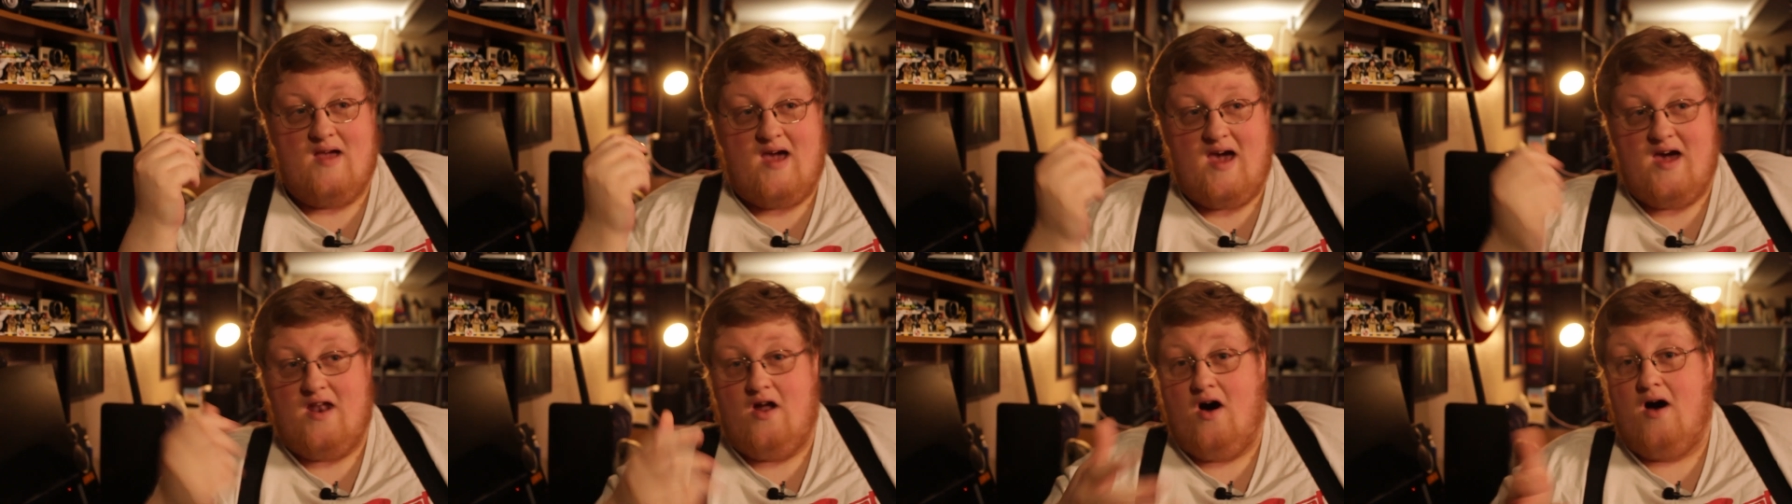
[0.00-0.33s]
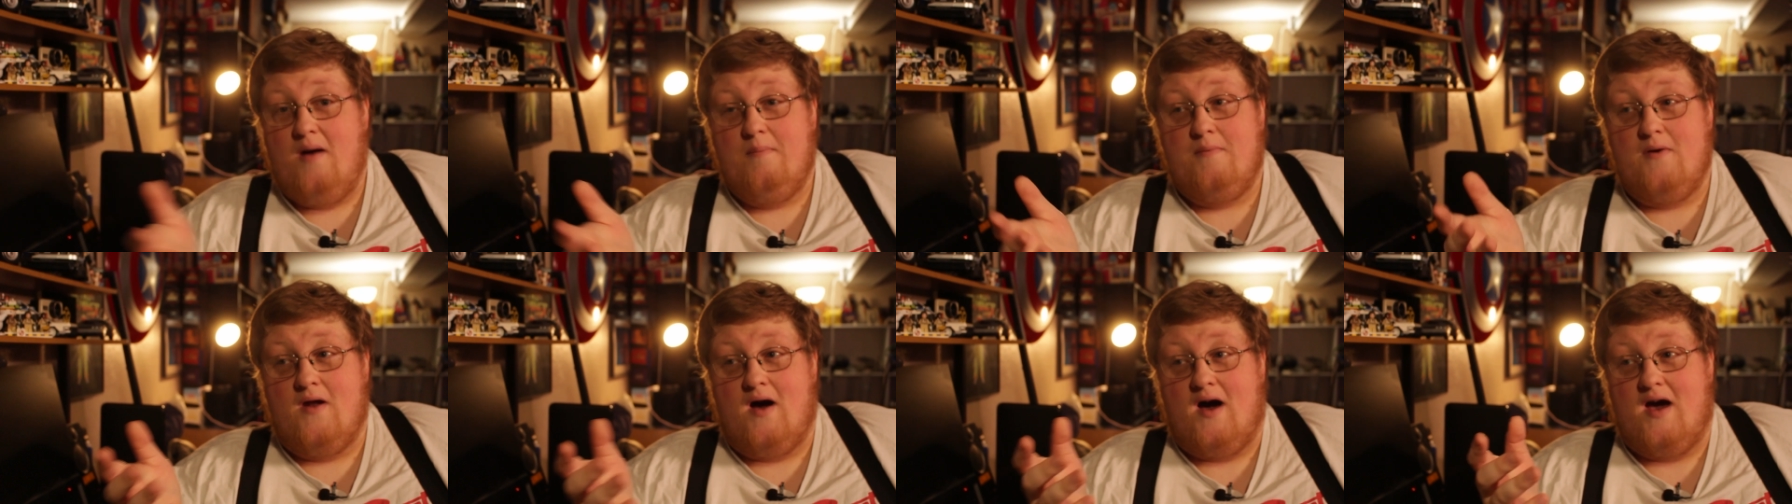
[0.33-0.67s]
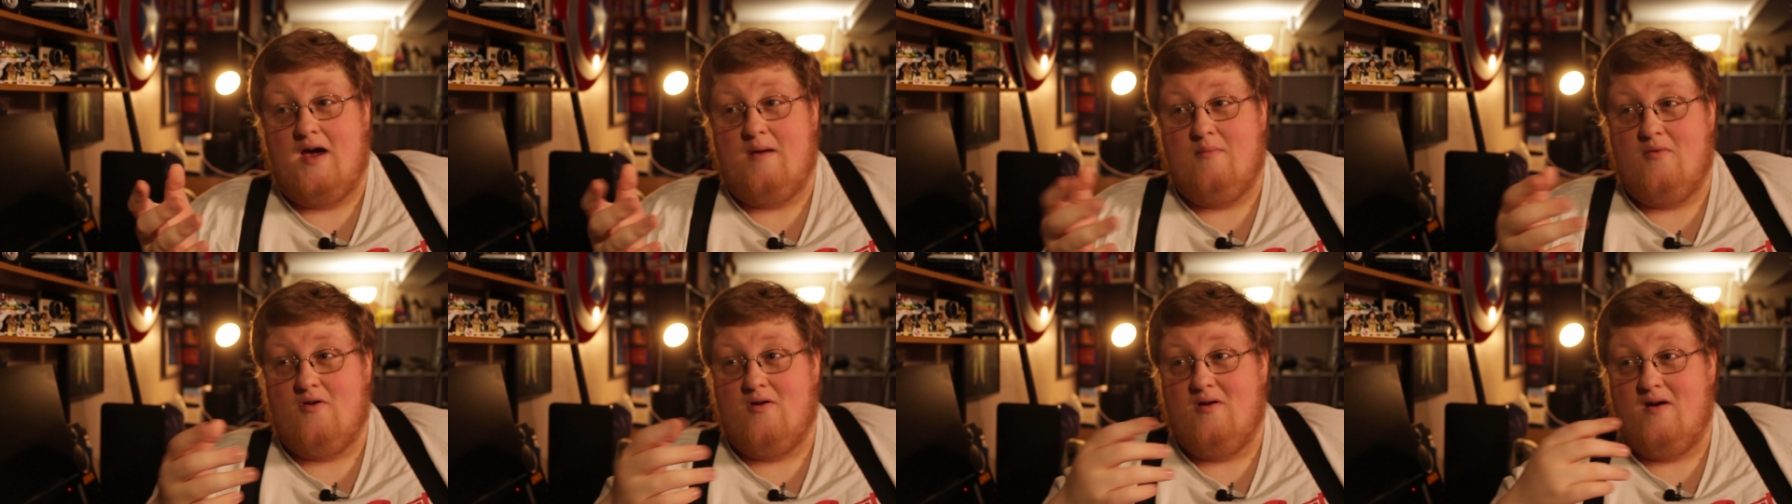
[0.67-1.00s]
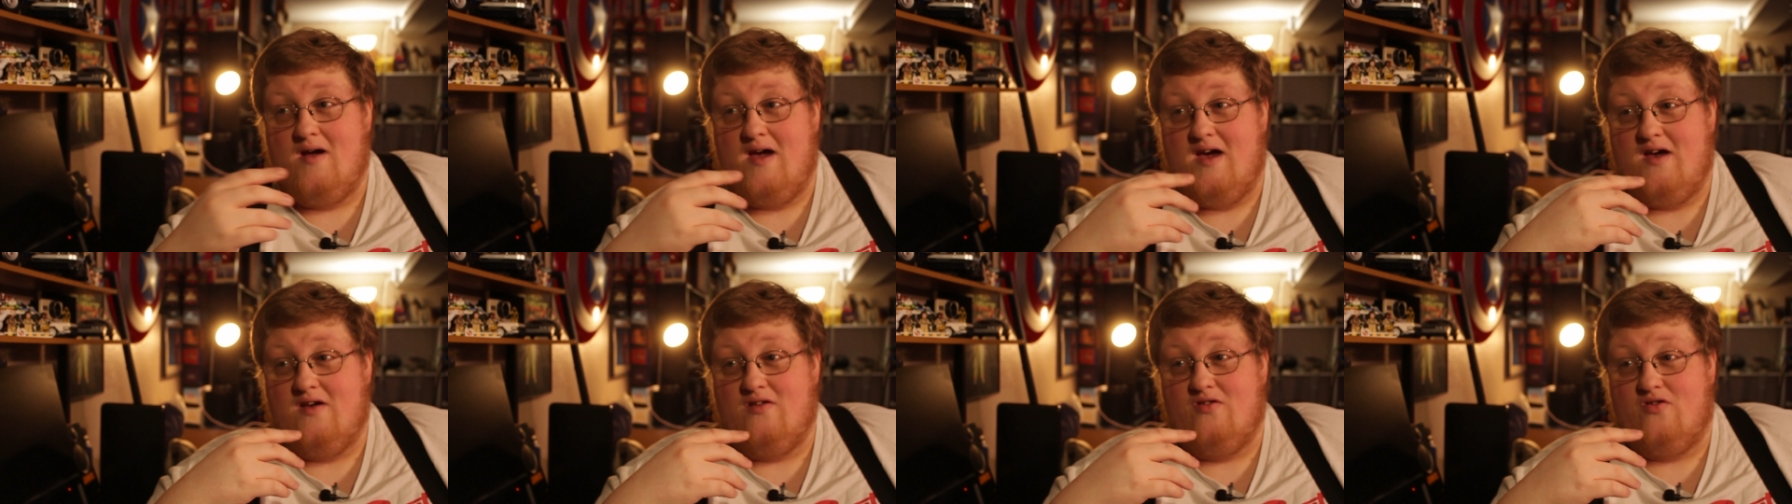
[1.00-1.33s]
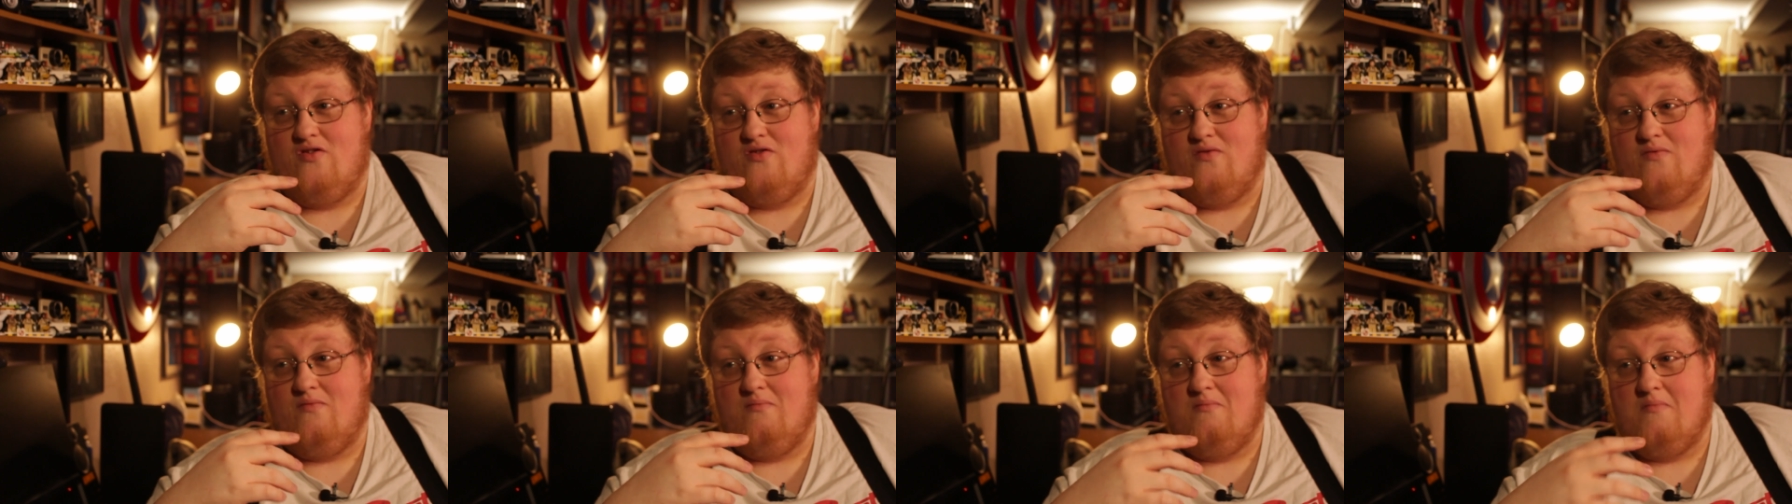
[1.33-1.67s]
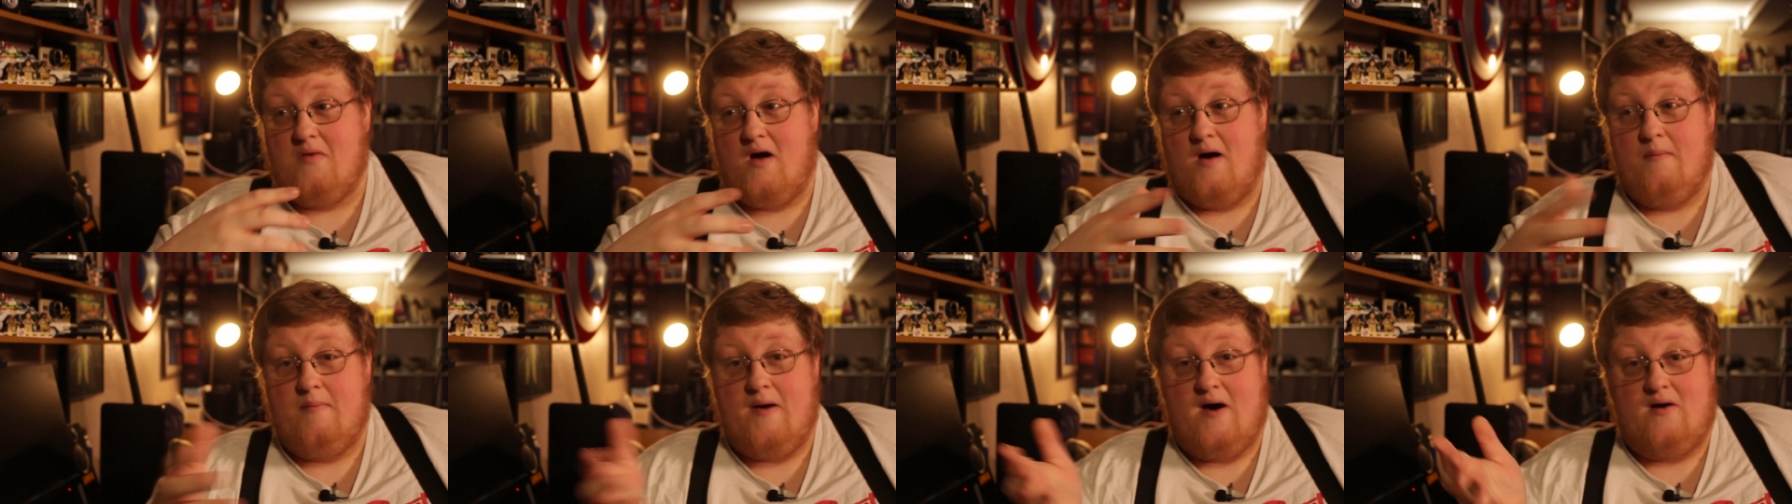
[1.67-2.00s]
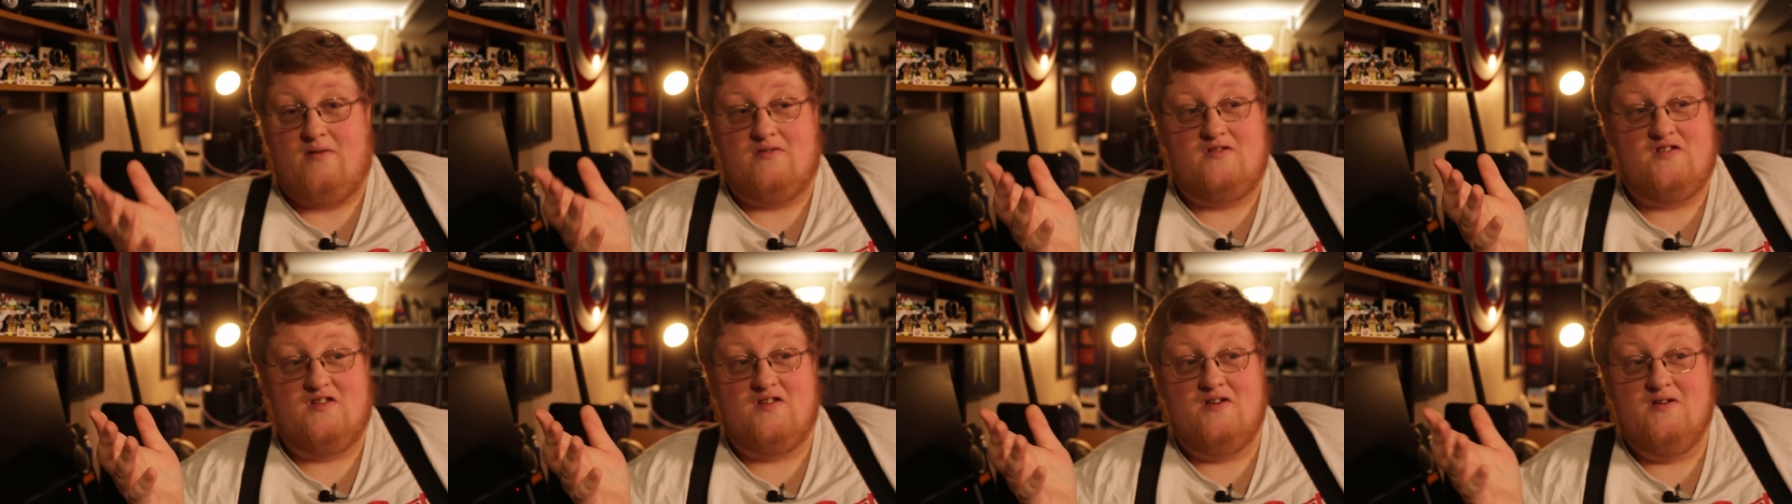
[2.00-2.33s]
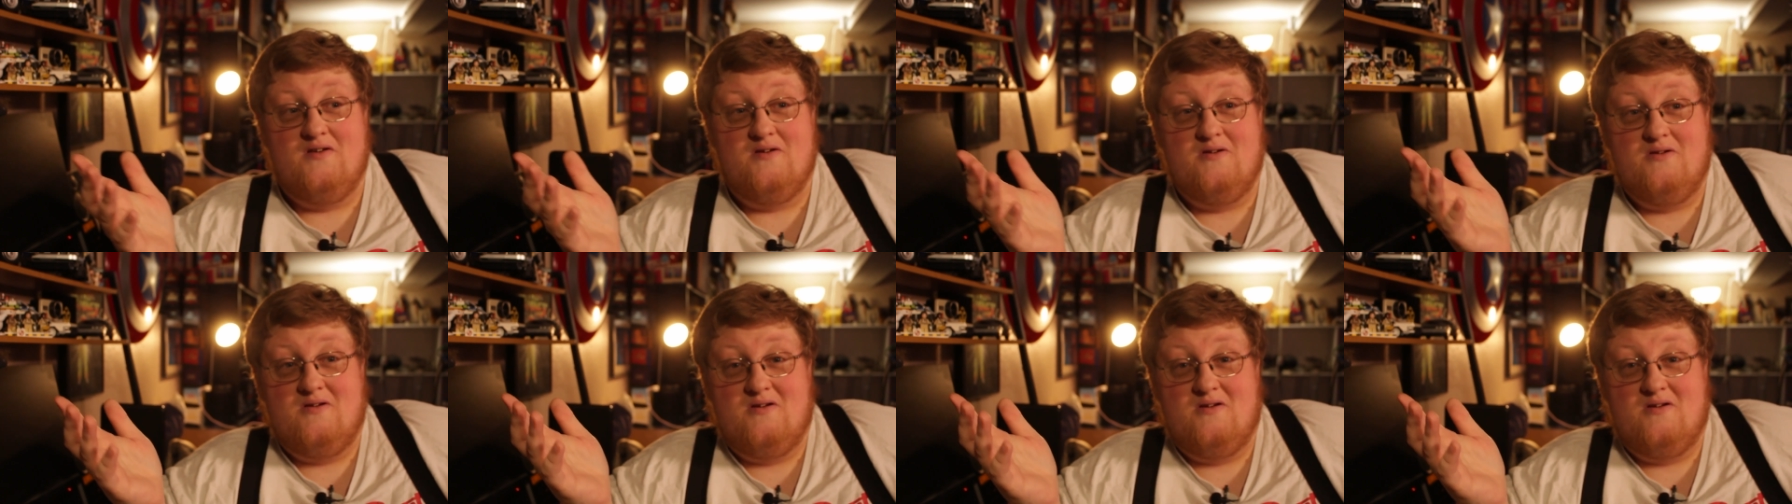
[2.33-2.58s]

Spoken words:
And Oppenheimer is about,